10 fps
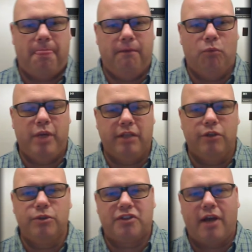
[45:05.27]
we
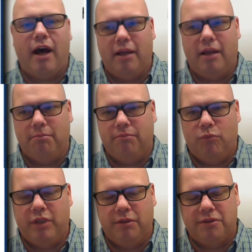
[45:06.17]
lose time,
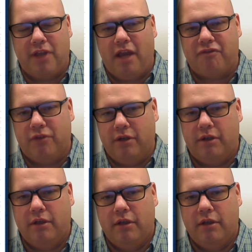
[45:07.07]
we lose effort,